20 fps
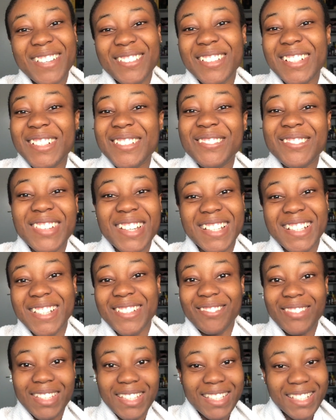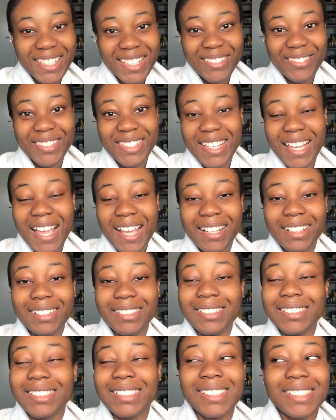welcome back to my YouTube
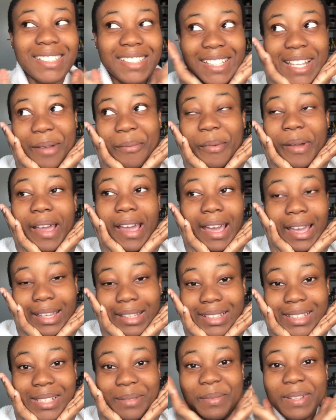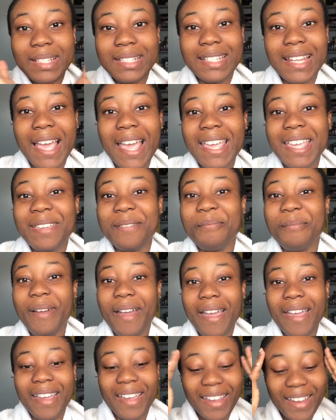channel. So today I'm going to be dyeing my
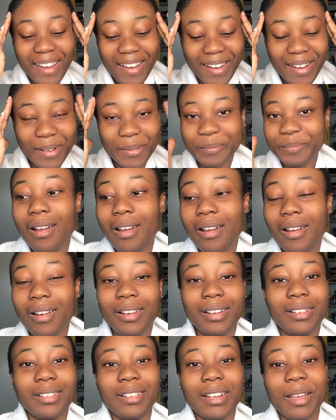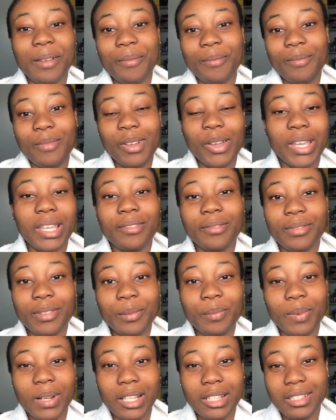hair and I'm going for
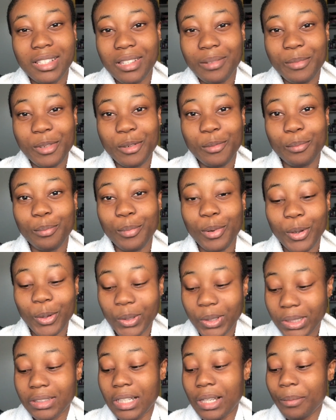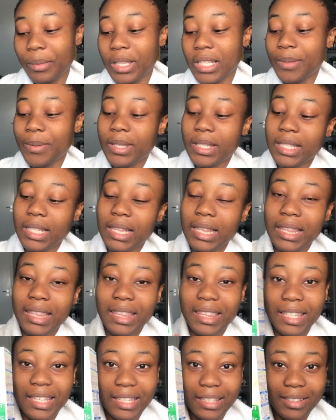platinum blonde. I'm going to be using
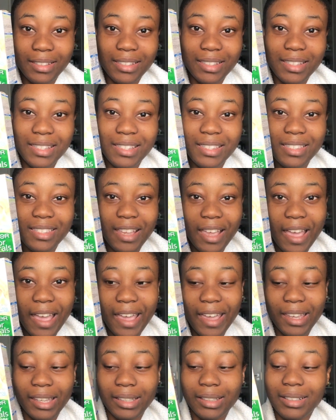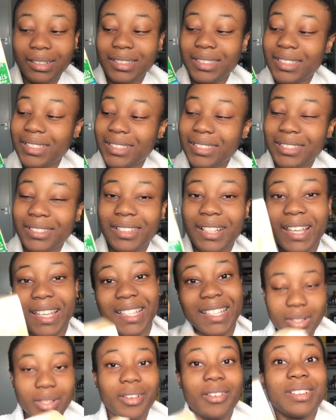this dye
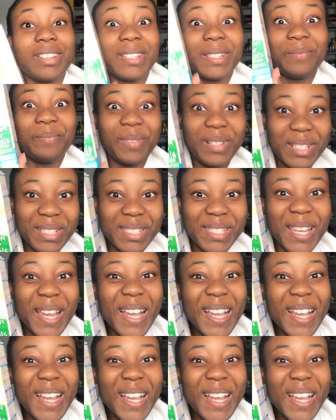to this bleach.